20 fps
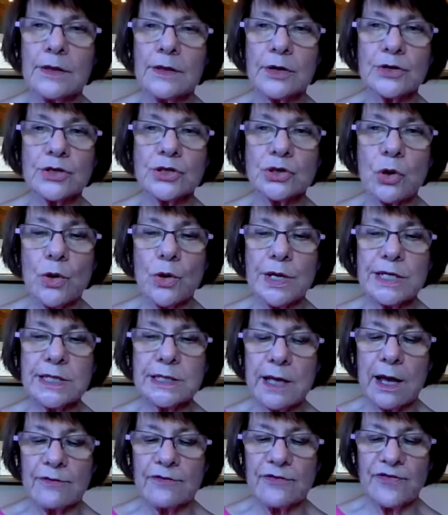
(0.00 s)
Their stories
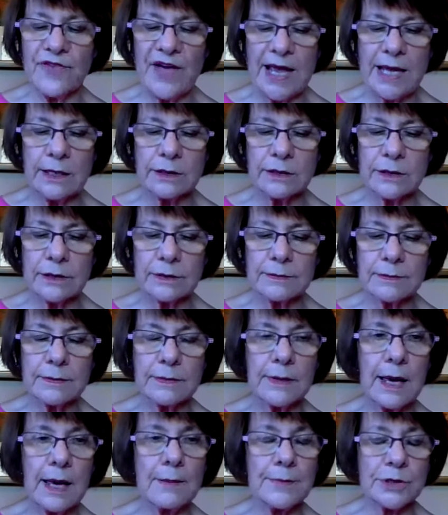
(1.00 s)
of faith
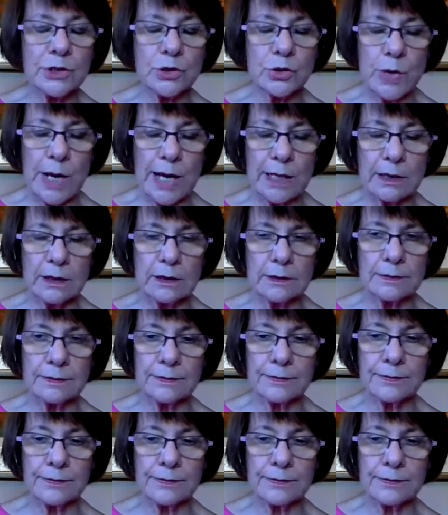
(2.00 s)
and betrayal,